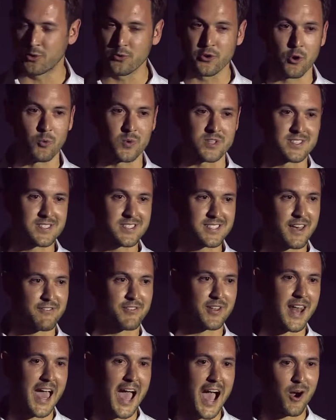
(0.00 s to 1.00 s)
Pluto was
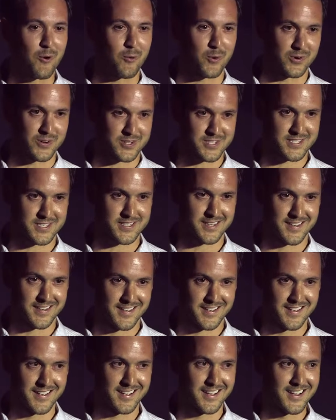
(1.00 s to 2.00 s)
7 hours.
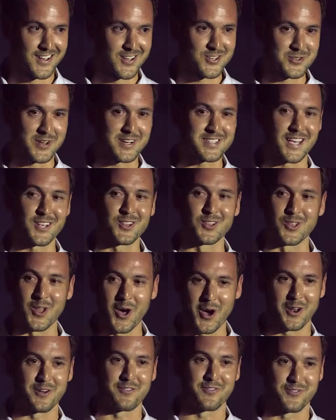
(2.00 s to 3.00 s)
So that is a
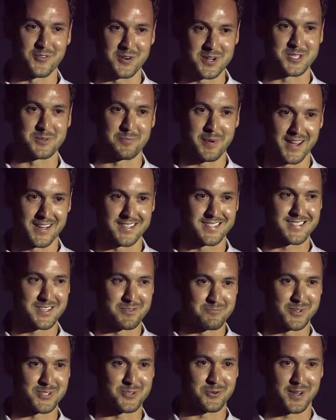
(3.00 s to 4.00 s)
lot of free space
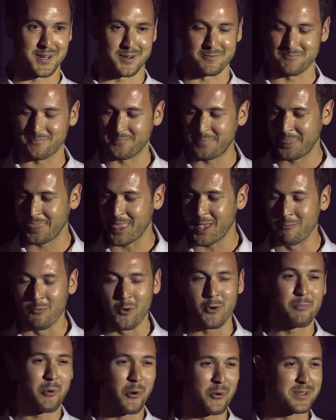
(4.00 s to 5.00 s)
in between.
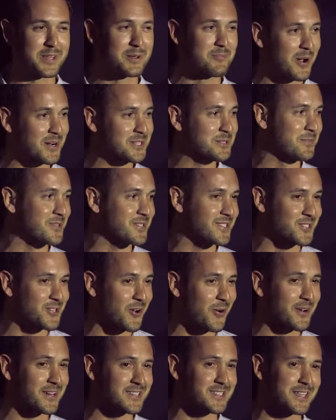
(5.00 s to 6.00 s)
More importantly, Proxima
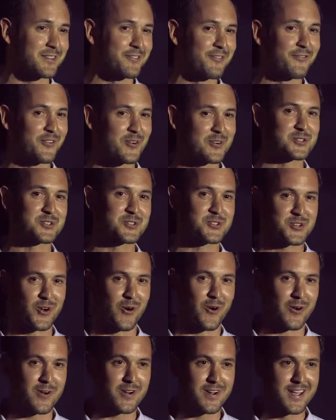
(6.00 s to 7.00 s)
Centauri is the first
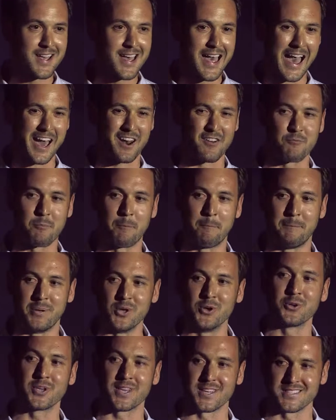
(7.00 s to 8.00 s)
star out of
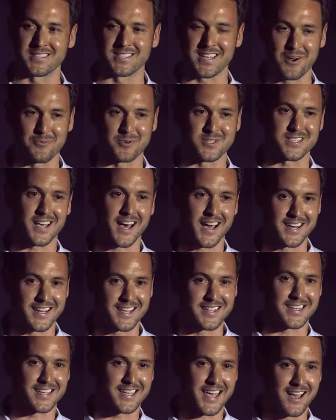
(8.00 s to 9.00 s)
billions that reside
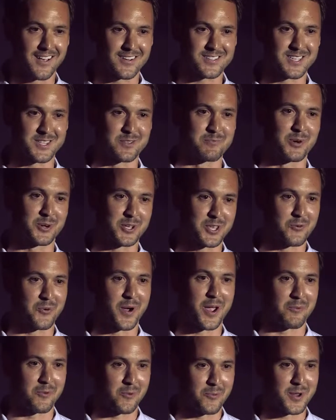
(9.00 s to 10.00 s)
in the galaxy of the Milky
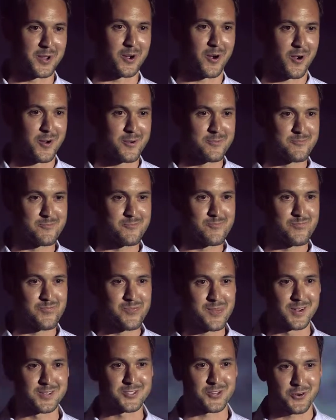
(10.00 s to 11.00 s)
Way where we are.
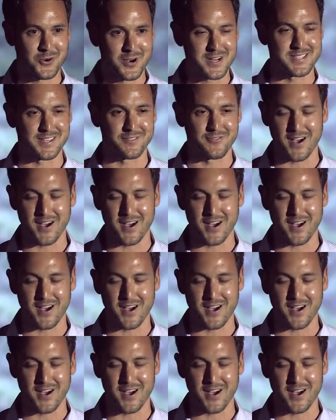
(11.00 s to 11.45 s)
So crazy